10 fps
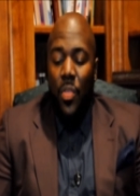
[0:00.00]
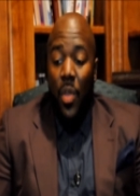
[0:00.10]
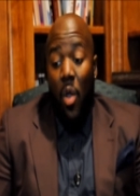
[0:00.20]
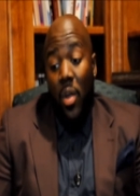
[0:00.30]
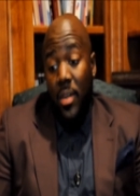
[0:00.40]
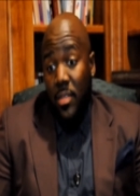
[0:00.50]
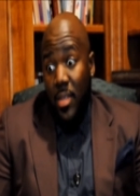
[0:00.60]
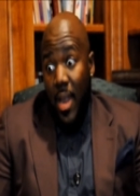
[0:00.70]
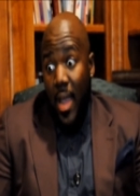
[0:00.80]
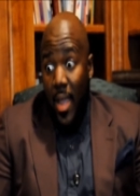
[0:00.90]
the artist
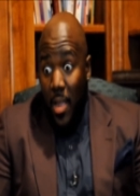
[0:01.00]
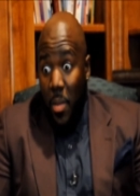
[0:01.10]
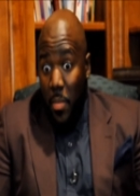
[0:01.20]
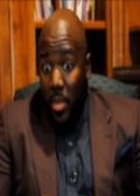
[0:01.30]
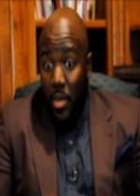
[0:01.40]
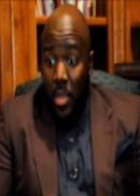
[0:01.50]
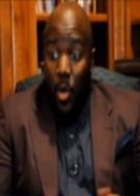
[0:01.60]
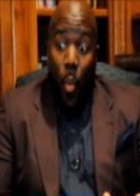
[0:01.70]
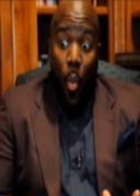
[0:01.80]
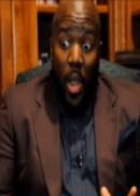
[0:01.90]
that I am in
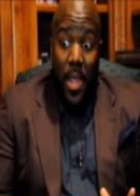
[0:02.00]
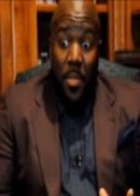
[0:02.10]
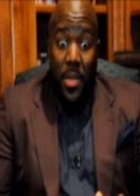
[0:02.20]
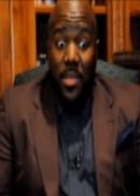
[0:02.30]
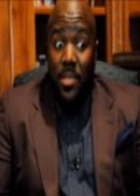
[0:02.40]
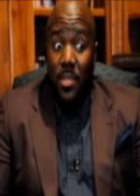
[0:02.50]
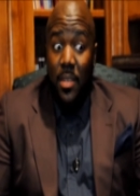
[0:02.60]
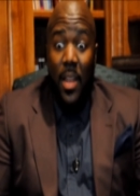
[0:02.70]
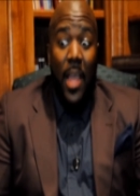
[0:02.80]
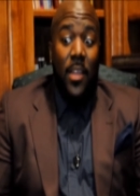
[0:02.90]
a way, because
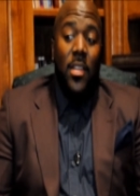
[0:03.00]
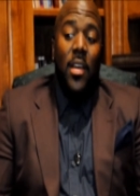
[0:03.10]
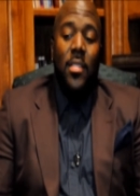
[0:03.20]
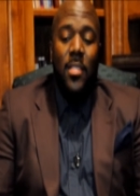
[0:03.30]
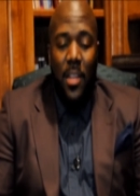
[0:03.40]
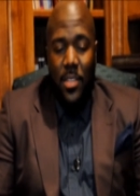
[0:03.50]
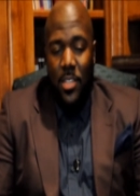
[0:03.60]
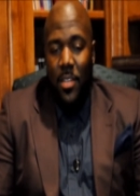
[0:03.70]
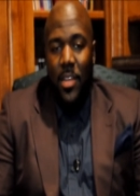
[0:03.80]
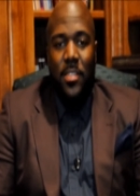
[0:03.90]
like constantly
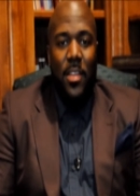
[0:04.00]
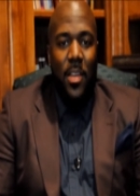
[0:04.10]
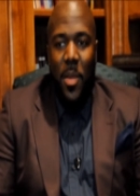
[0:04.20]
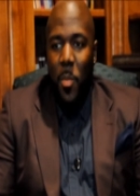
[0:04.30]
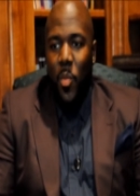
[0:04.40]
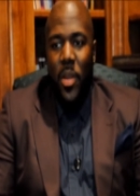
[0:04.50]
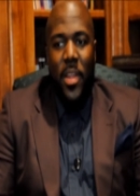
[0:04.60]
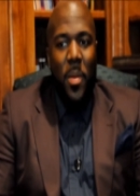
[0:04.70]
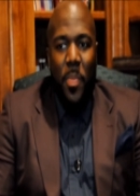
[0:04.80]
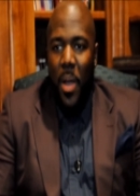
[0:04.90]
just listening to them with
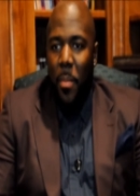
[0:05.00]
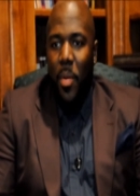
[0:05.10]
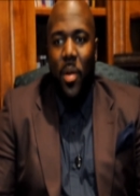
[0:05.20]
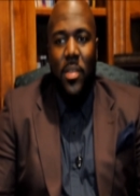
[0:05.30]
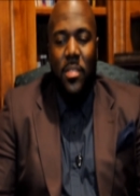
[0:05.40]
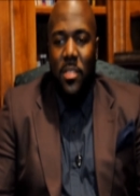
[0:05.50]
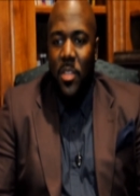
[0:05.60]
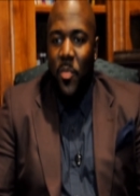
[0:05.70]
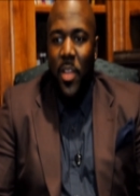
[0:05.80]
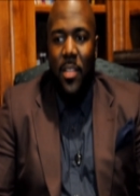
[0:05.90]
hip hop bars and
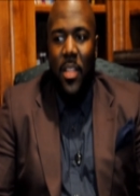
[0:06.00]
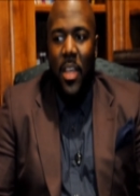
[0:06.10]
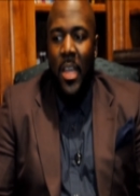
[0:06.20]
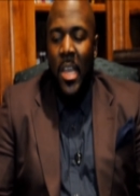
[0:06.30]
stuff like that,